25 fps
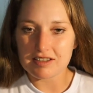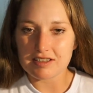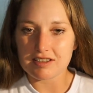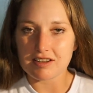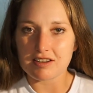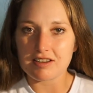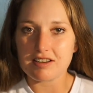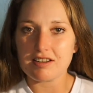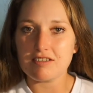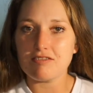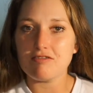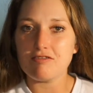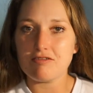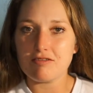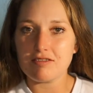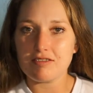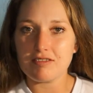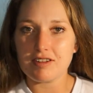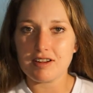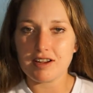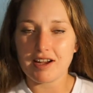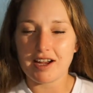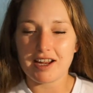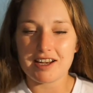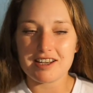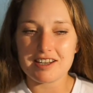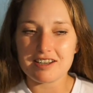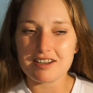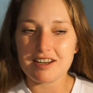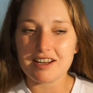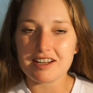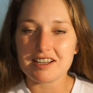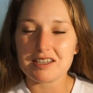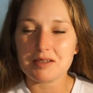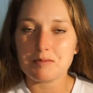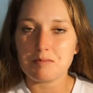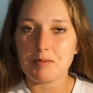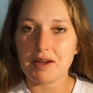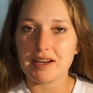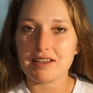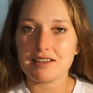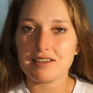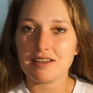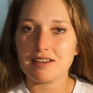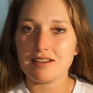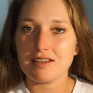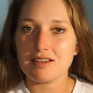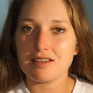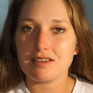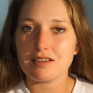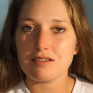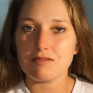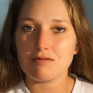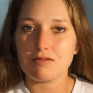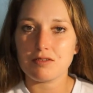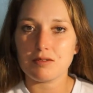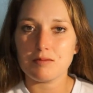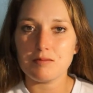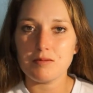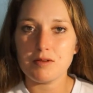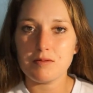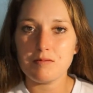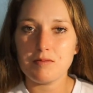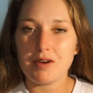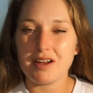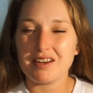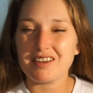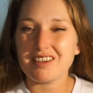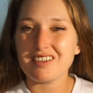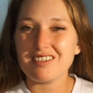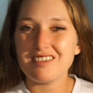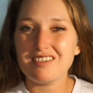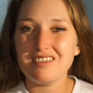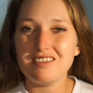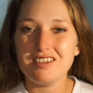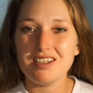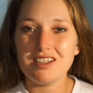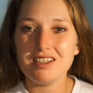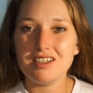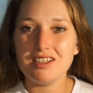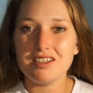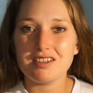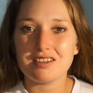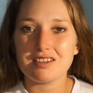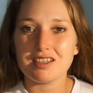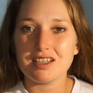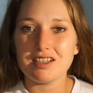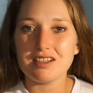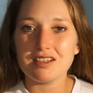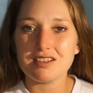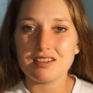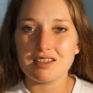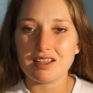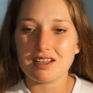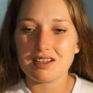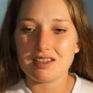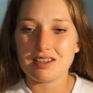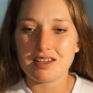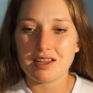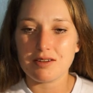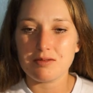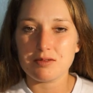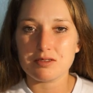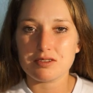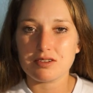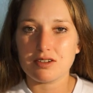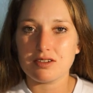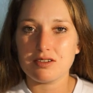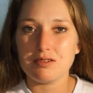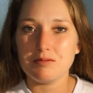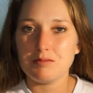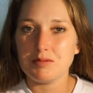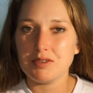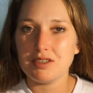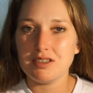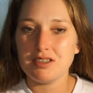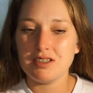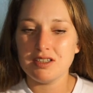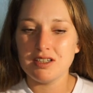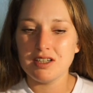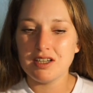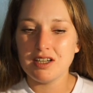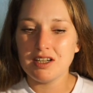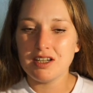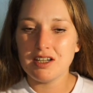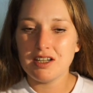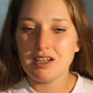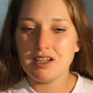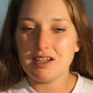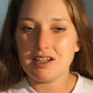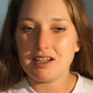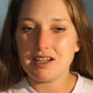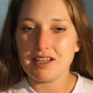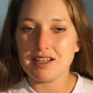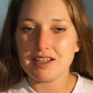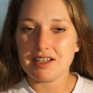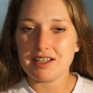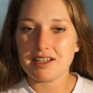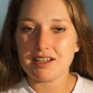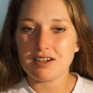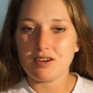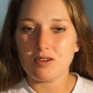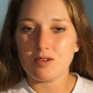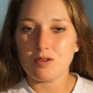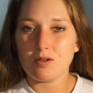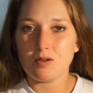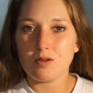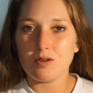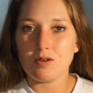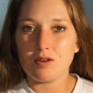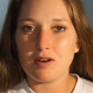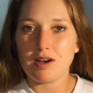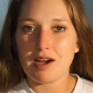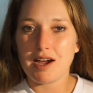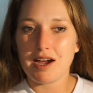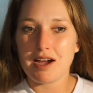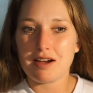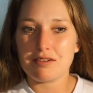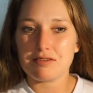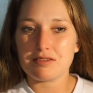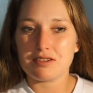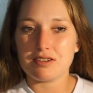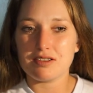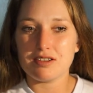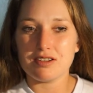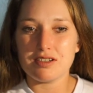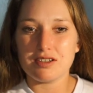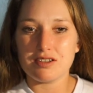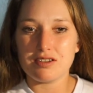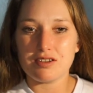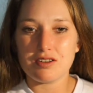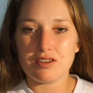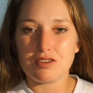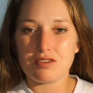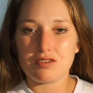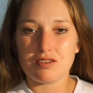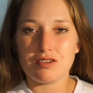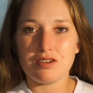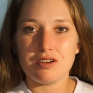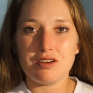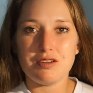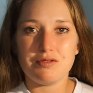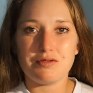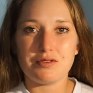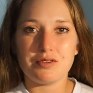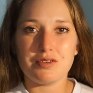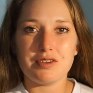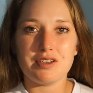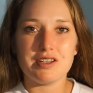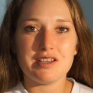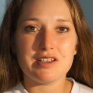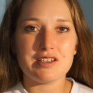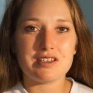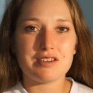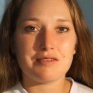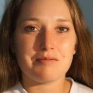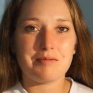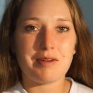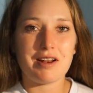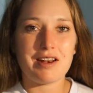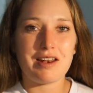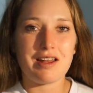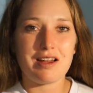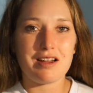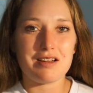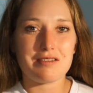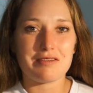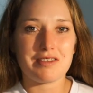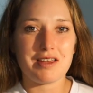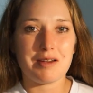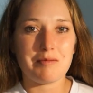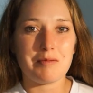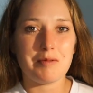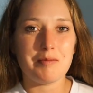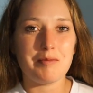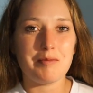expect anything from them. I didn't really think that there was gonna be, like, after 34 years of my life, that my